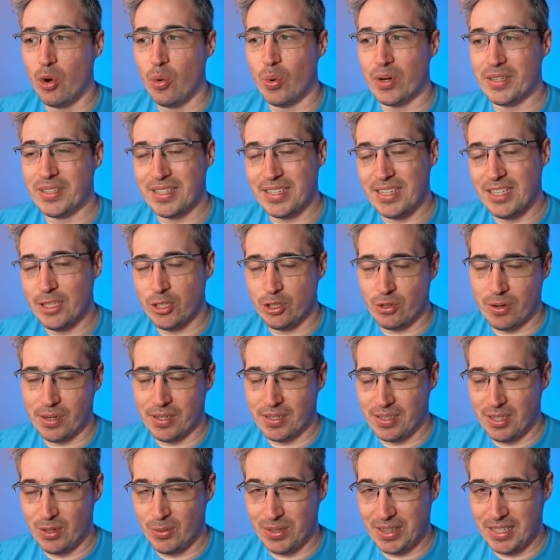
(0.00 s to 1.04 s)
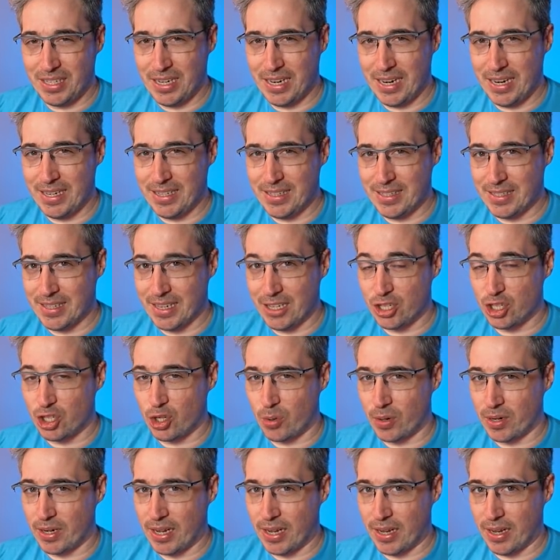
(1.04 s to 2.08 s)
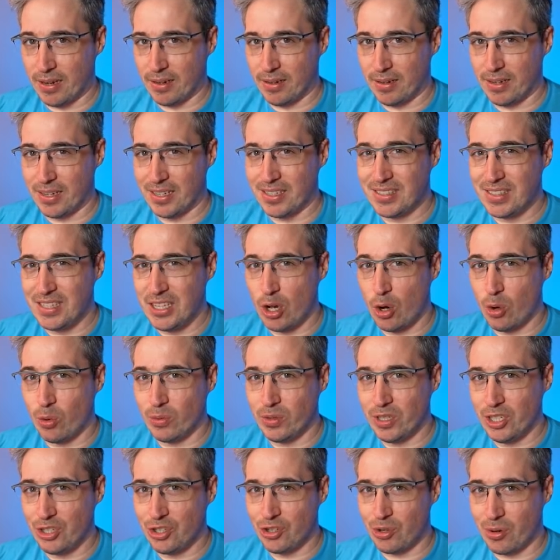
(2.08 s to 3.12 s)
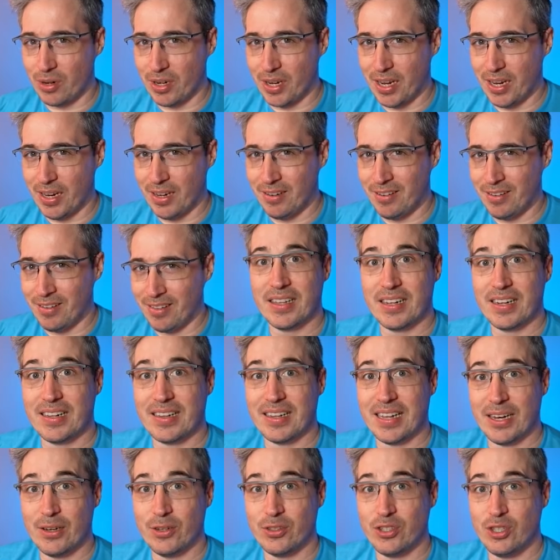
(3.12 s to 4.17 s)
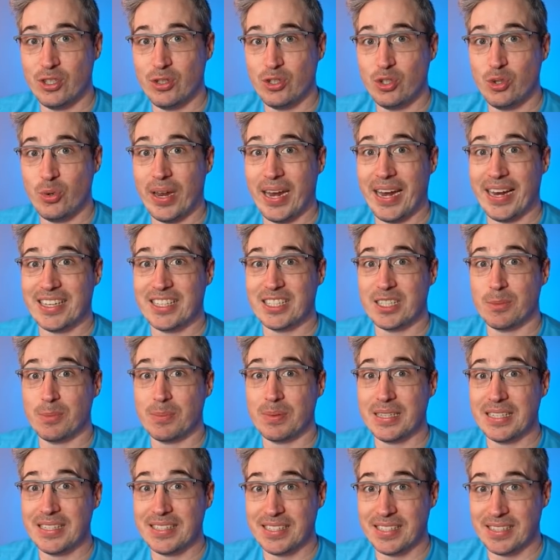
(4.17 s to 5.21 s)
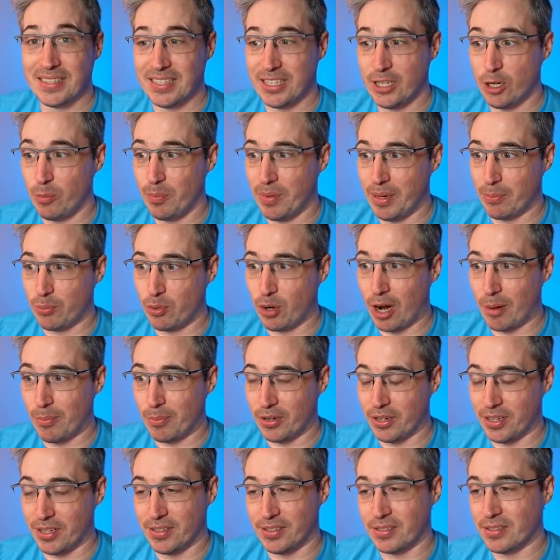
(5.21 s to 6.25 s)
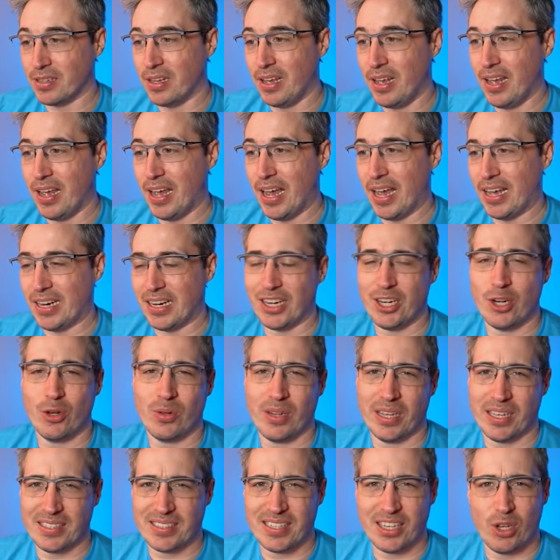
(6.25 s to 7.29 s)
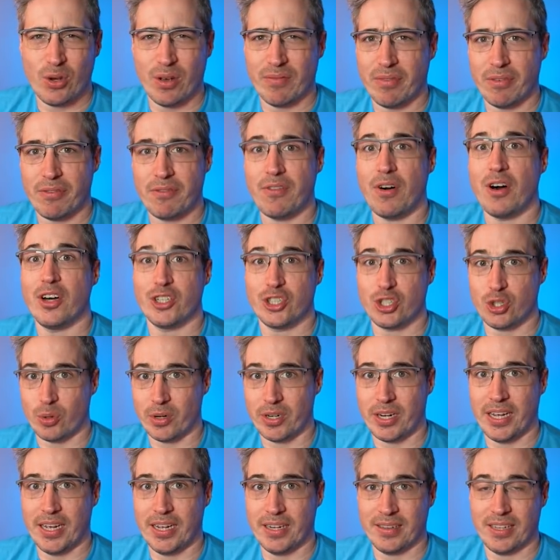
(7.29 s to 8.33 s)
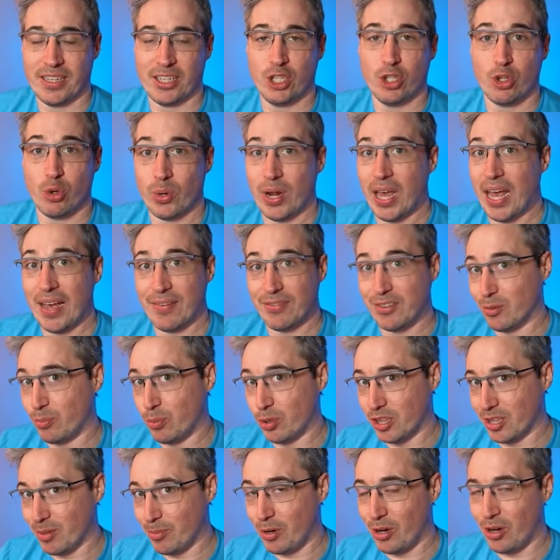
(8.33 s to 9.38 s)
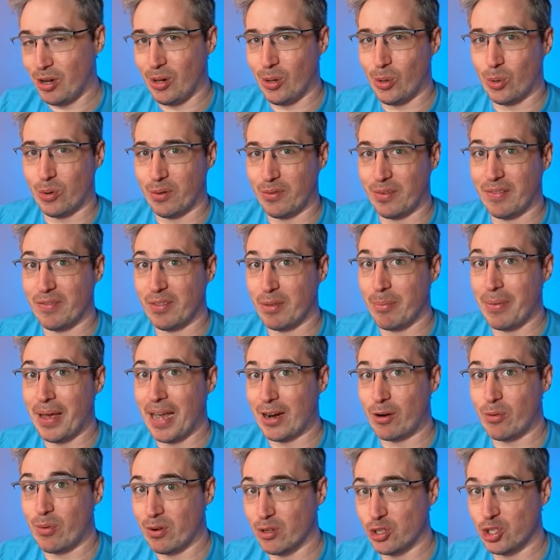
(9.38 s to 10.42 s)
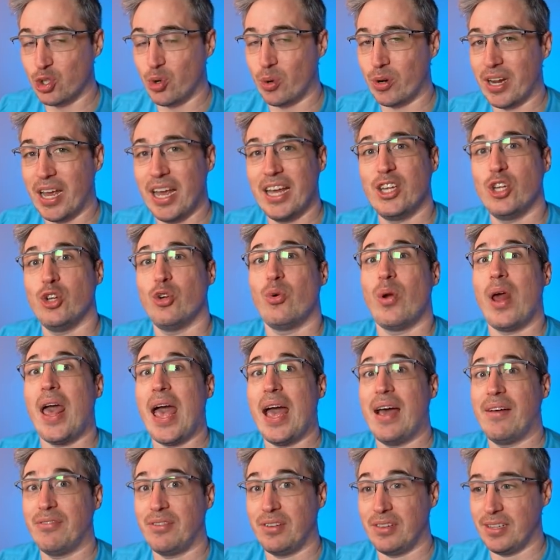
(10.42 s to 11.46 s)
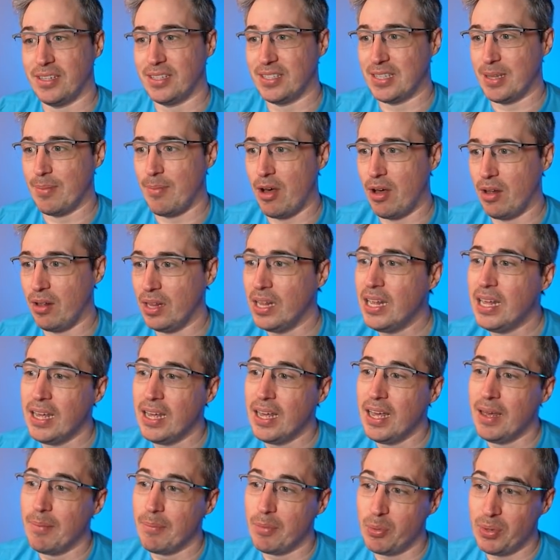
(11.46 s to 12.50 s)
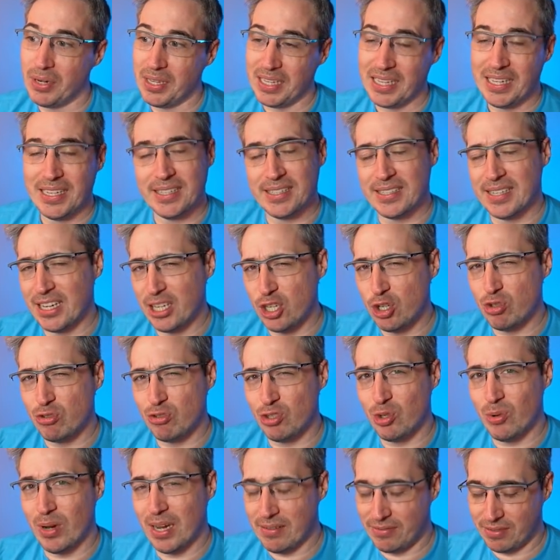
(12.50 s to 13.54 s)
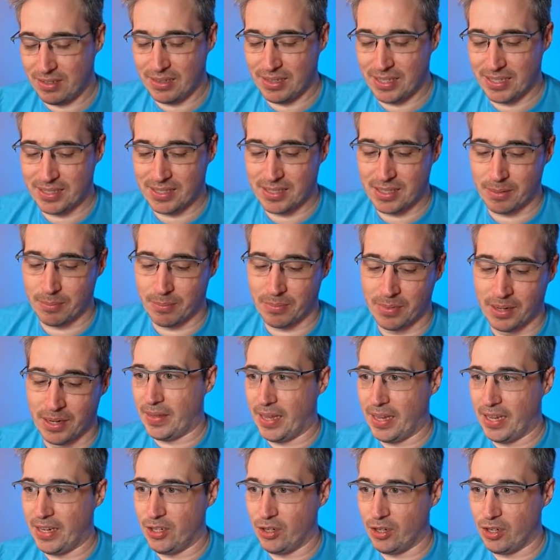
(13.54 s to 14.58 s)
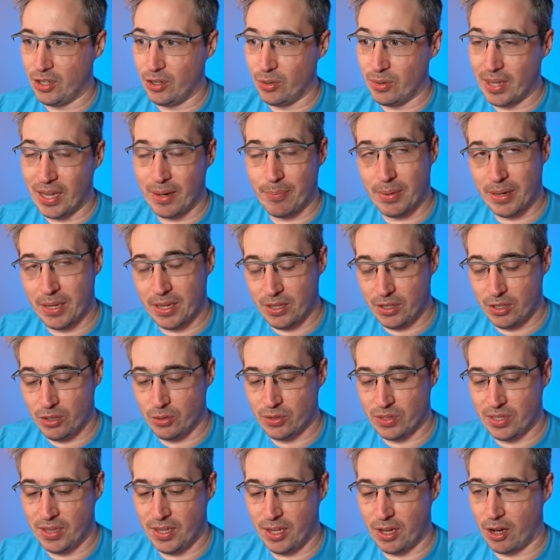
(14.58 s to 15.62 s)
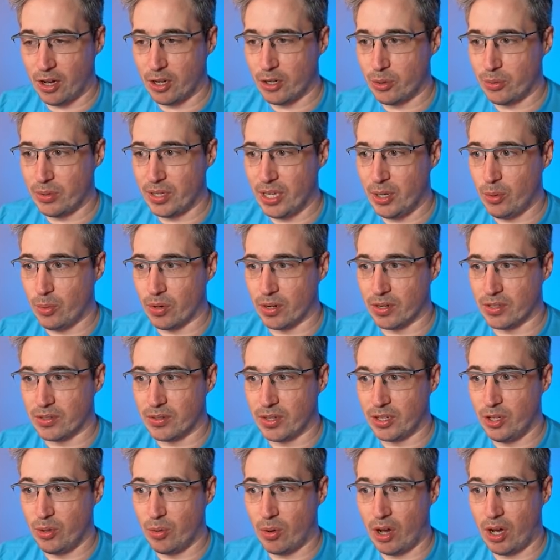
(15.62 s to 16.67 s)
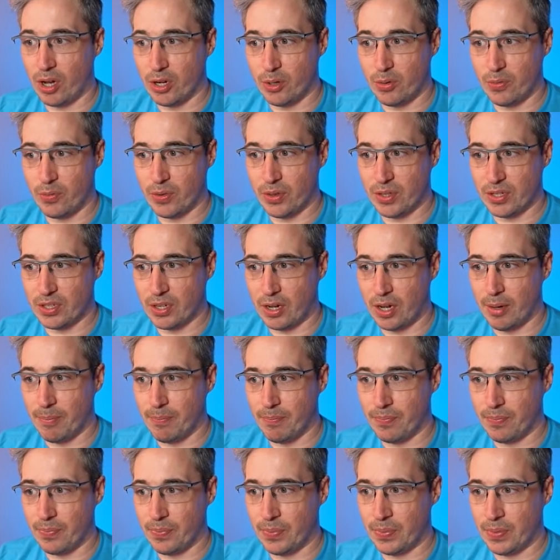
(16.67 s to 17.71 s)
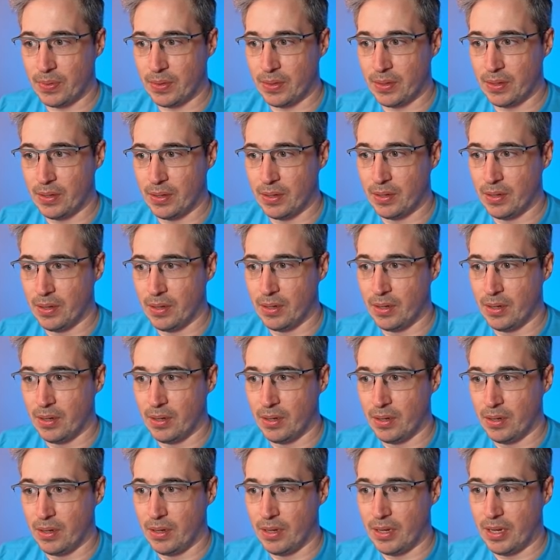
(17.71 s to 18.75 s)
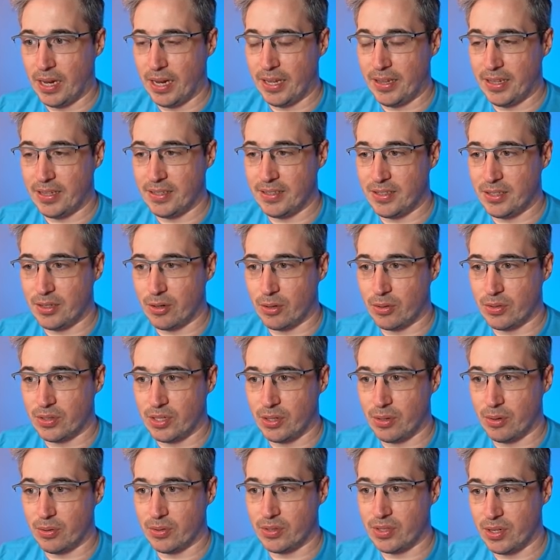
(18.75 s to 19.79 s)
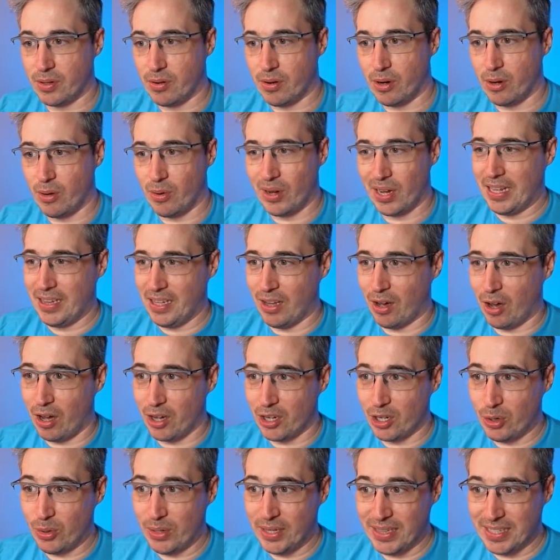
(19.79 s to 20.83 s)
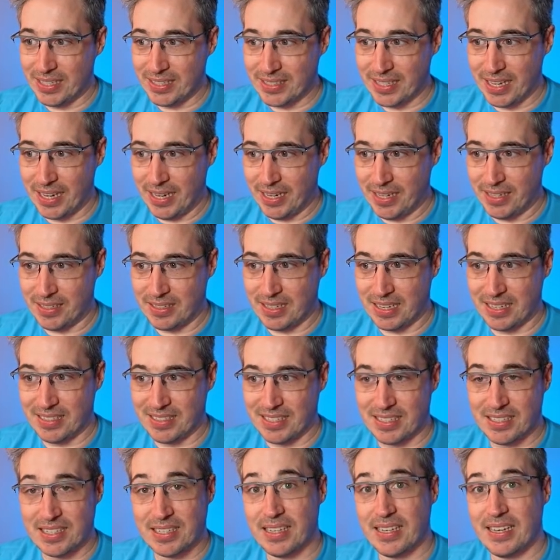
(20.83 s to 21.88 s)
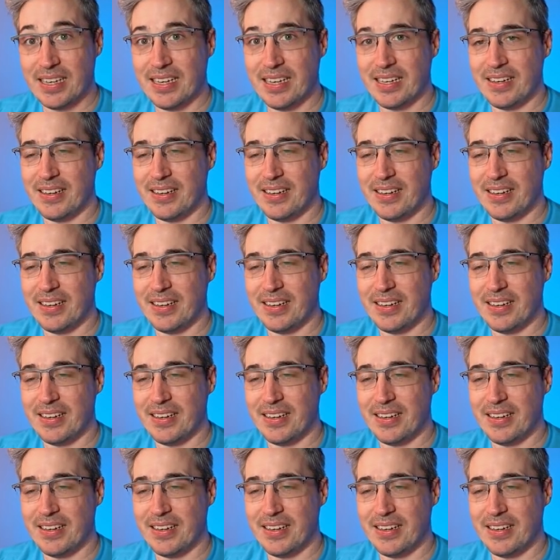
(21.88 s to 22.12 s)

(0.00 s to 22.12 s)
What's interesting with the inset shorthand, it's the only shorthand that allows you to explicitly omit properties. And I know, like, say you have a font shorthand, like you don't have to put them all, or if you have the background shorthand, you don't have to list them all. But with inset, you do have to list them. And you can do that by using the auto keyword. So I knew auto for the top, and then zero, zero, zero. And the auto in this case is, is,